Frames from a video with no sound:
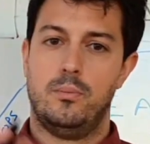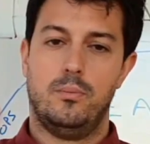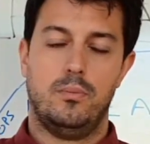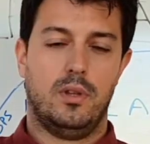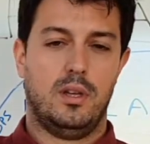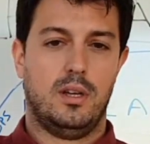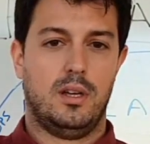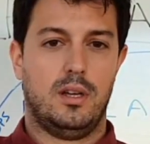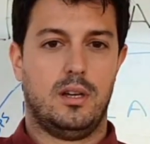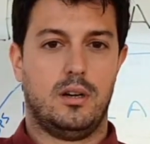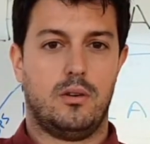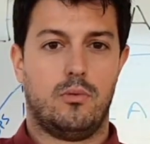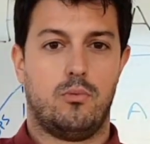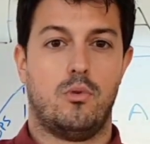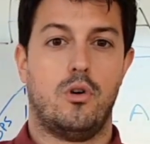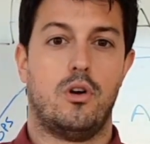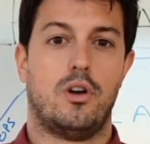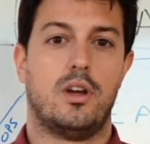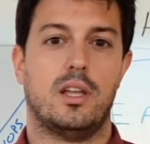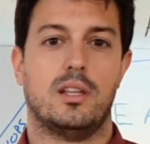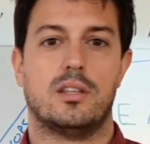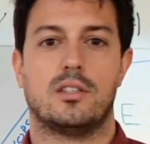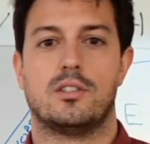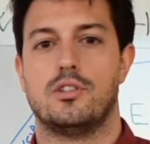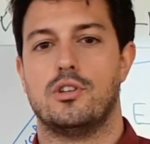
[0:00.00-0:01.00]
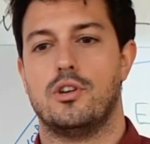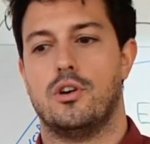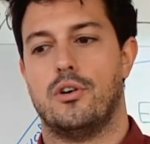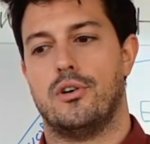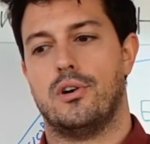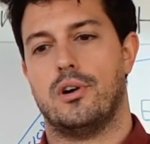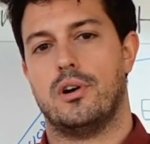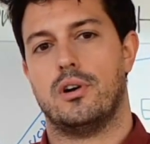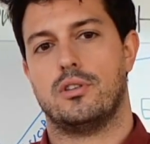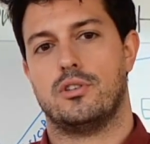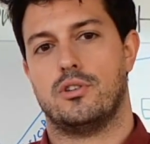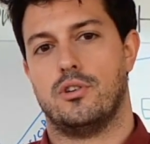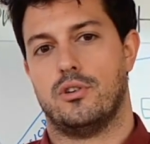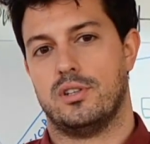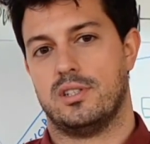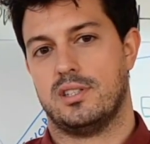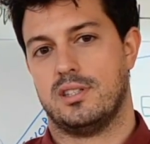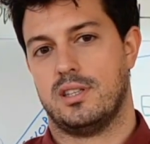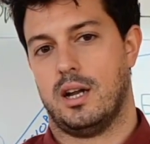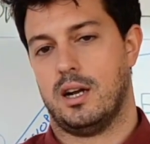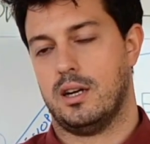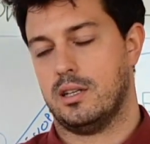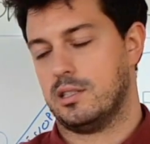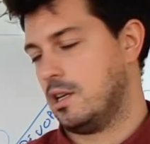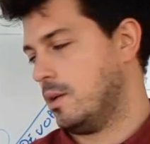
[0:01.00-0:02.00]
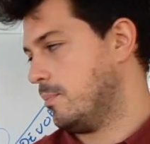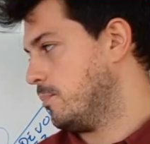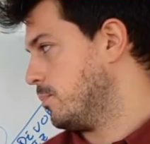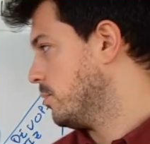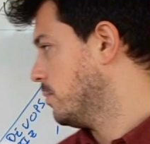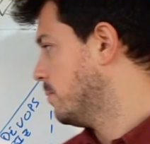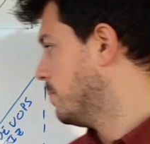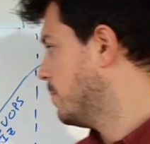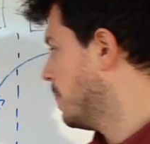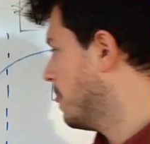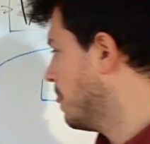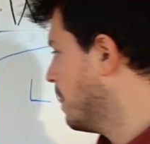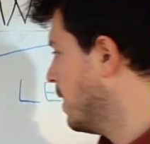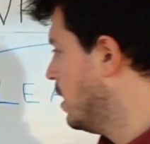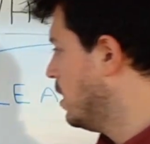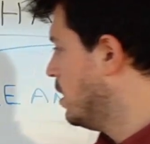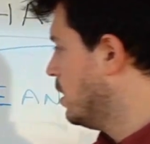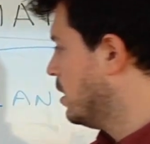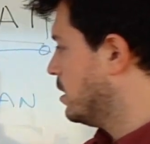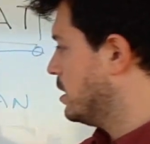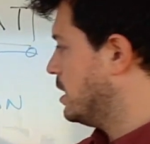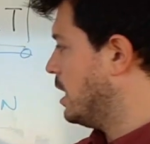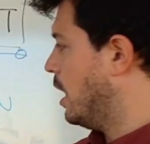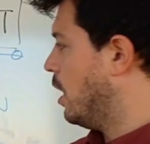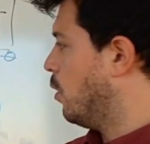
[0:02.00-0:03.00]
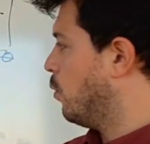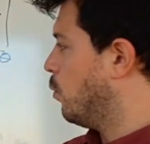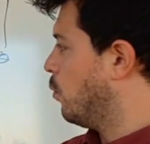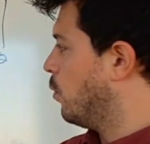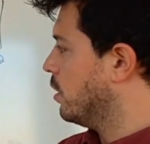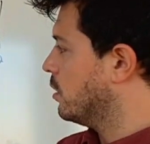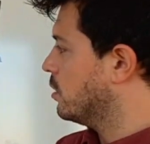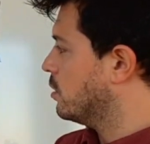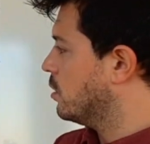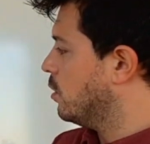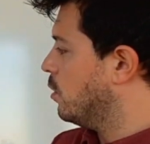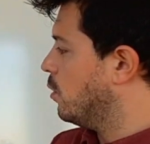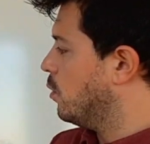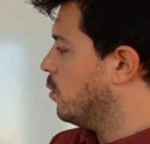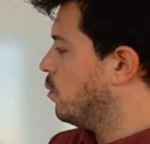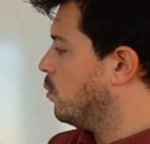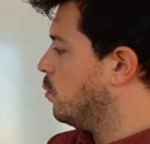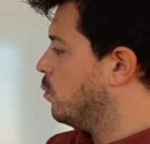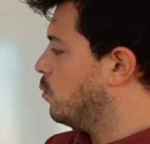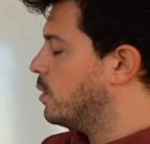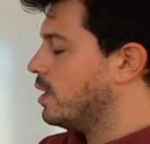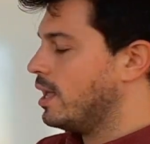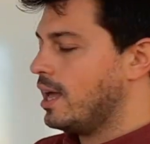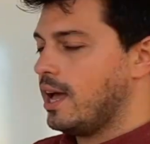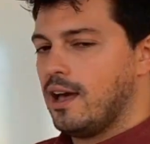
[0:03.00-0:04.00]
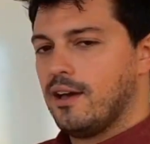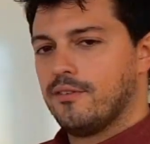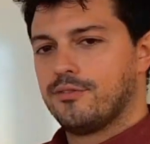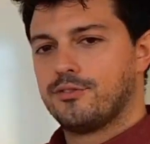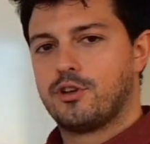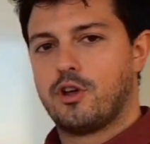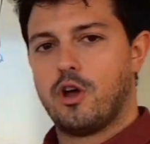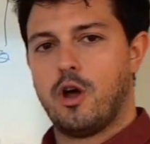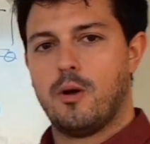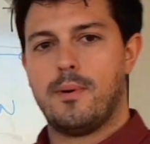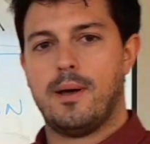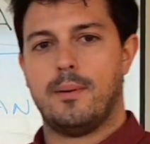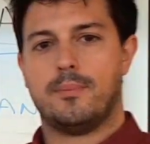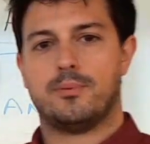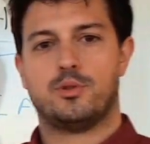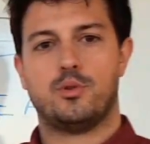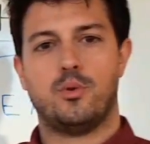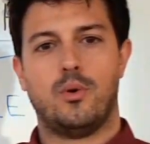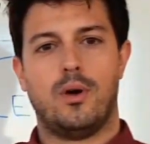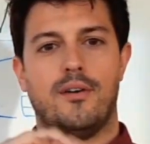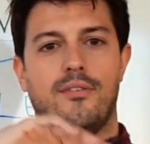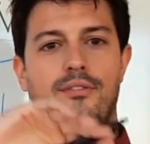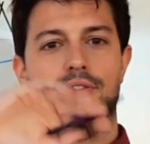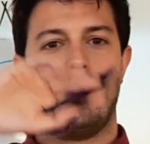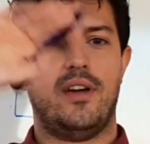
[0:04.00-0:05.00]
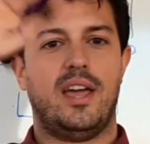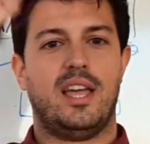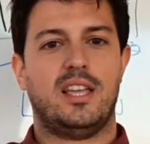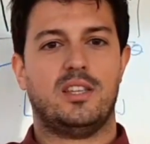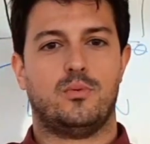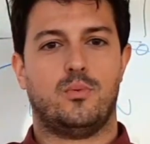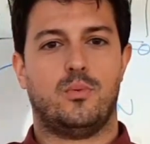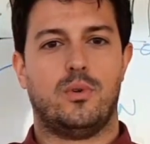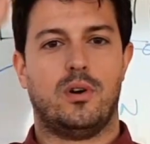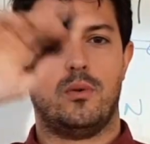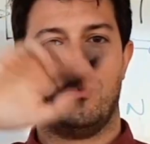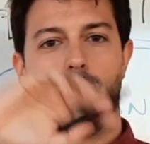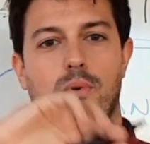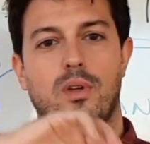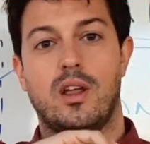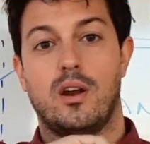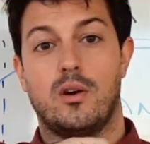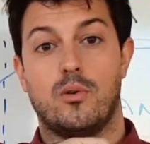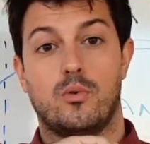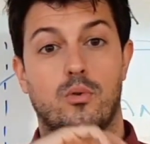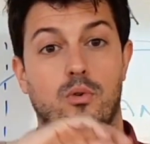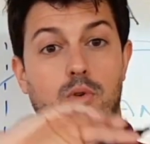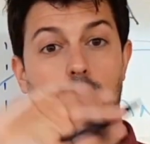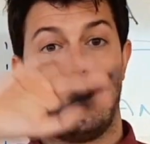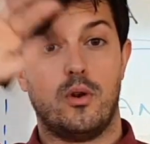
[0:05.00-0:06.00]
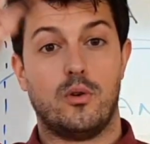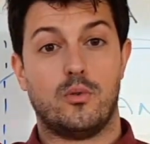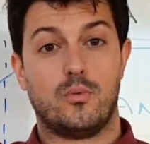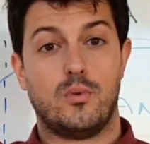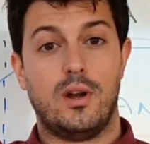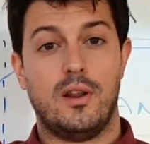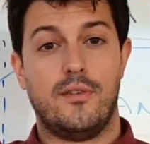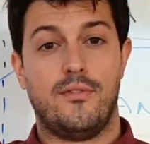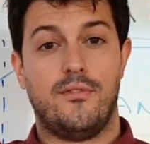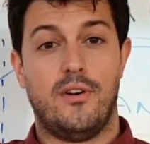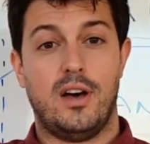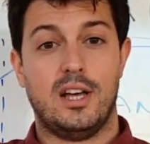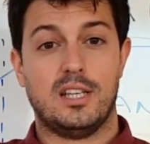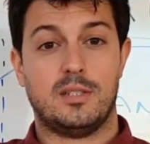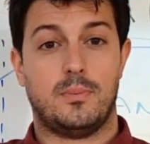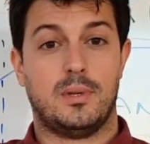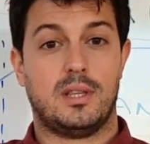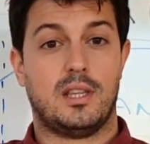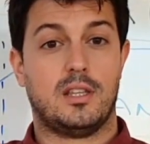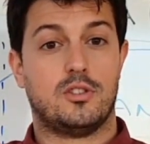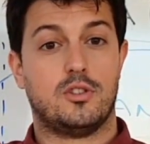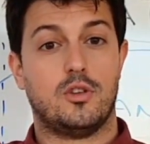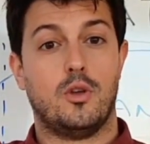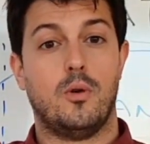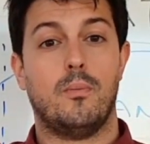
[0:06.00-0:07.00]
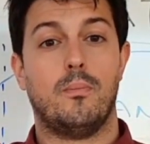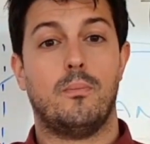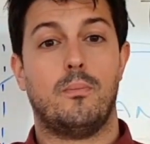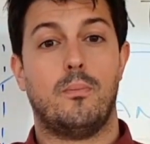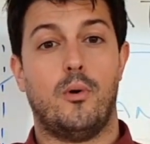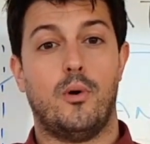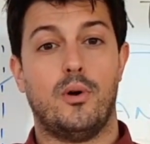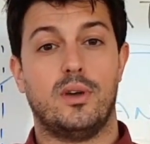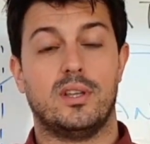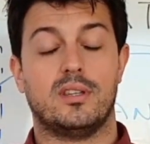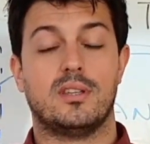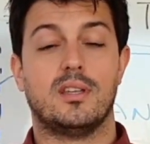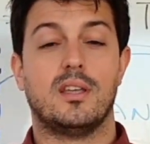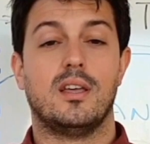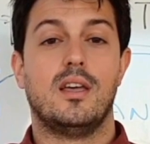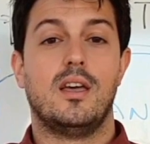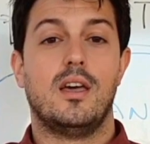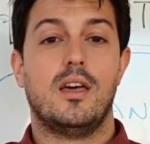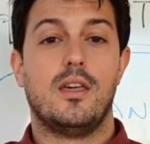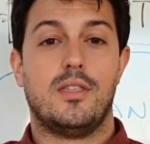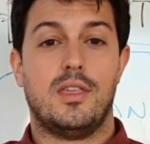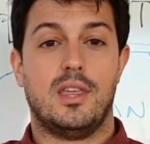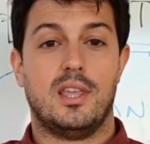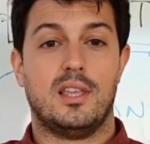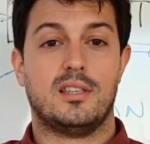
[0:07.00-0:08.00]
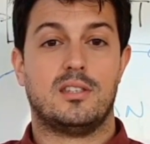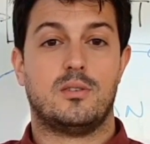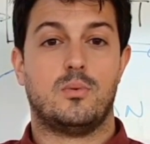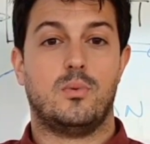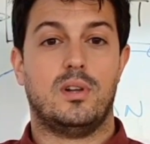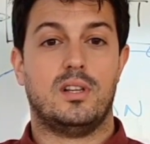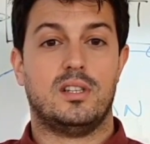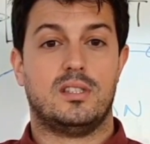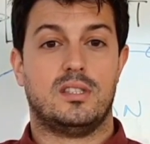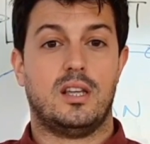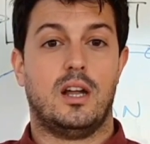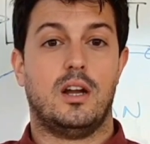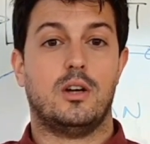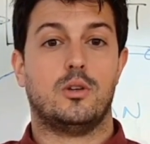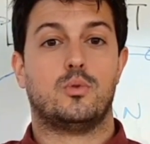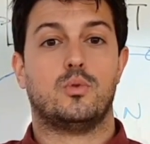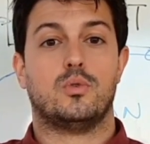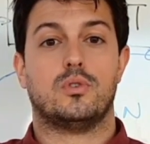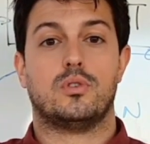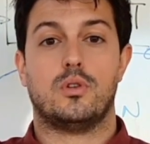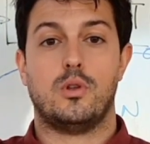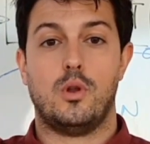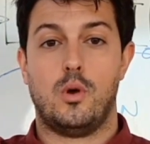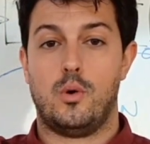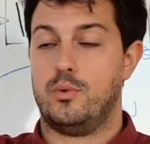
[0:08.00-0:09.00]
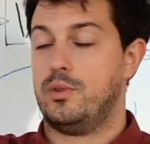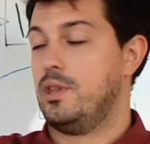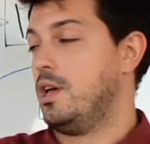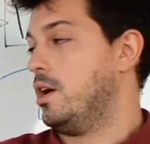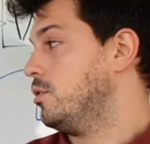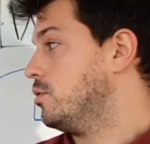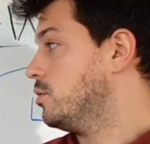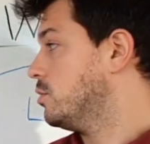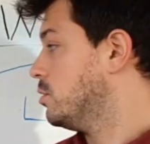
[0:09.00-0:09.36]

uh, rocket your, your startup. Now, when we have come up to a phase where we are going really fast, but at some point, things will start to slow down,